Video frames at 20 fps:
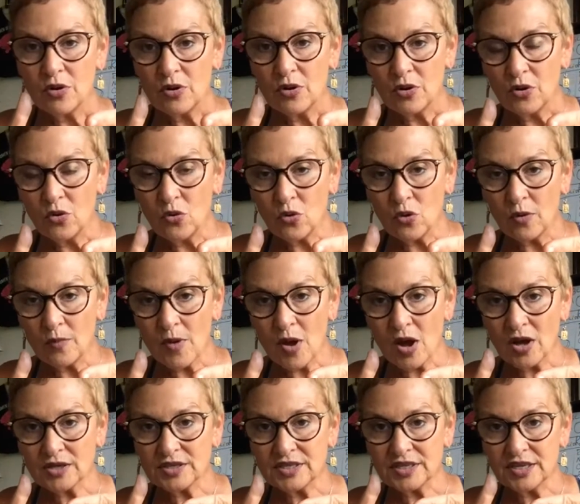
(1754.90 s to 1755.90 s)

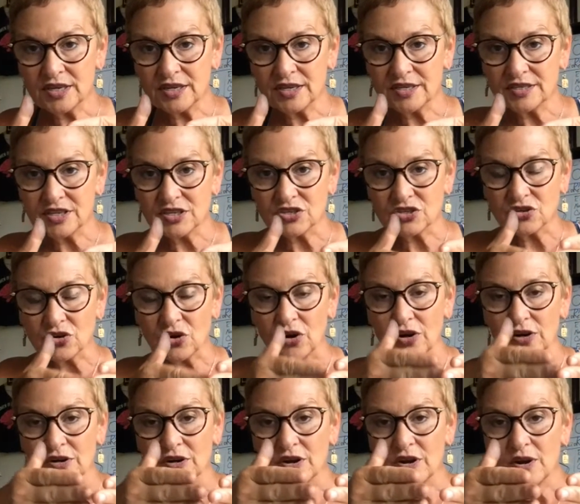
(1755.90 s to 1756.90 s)
Normoxia is a
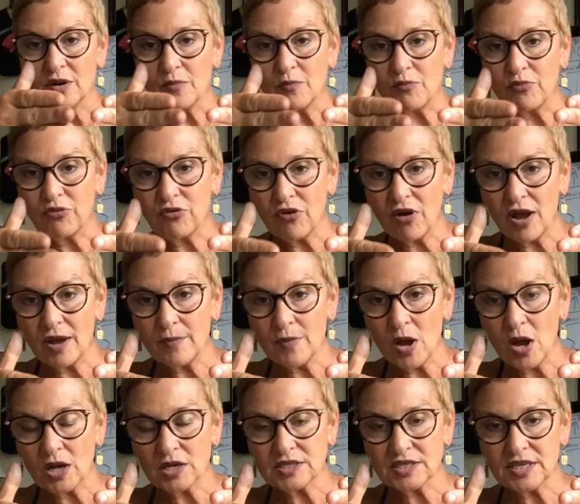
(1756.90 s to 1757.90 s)
start.
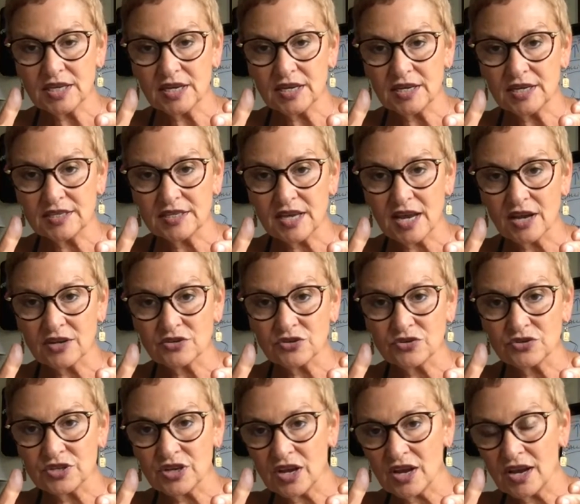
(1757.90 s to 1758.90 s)
Primoxia is
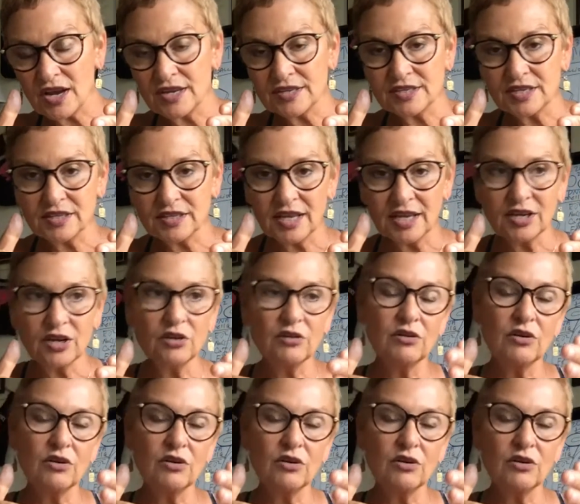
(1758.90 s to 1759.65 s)
exercise and like